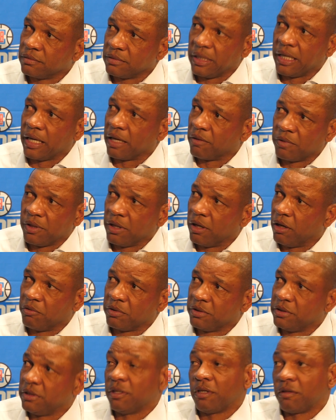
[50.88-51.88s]
Yeah,
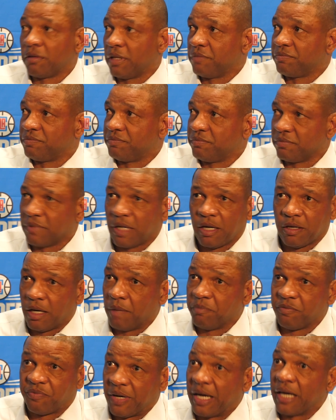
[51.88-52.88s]

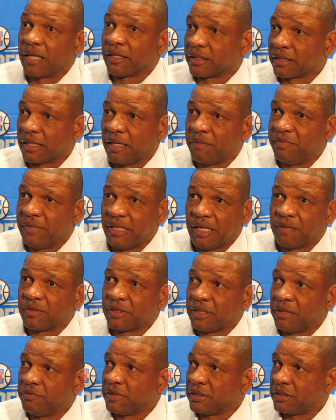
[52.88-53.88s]
I'm fouling. I'm
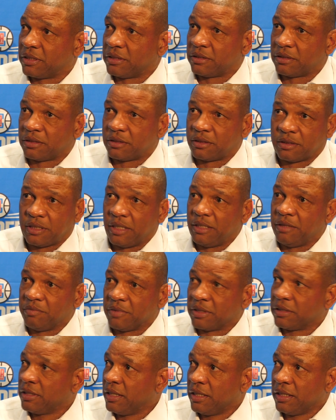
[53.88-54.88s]
never giving the
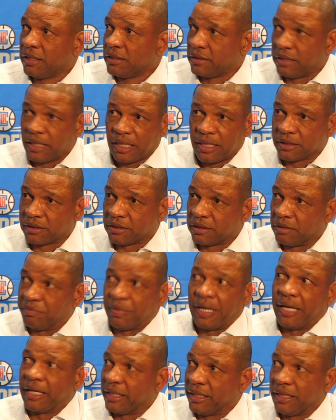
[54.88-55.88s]
team a chance to
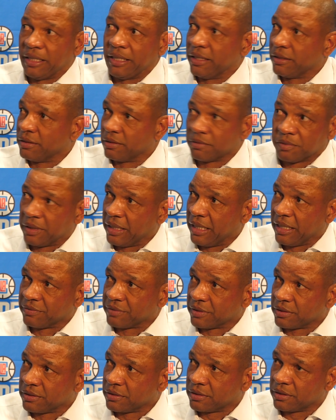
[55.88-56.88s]
bank it in or
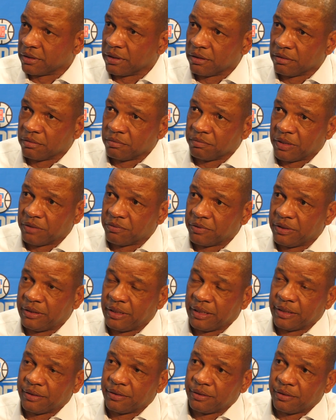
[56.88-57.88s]
whatever. So, but we
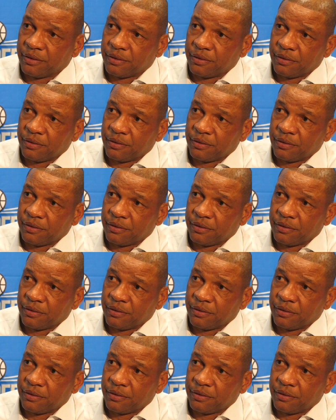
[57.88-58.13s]
didn't.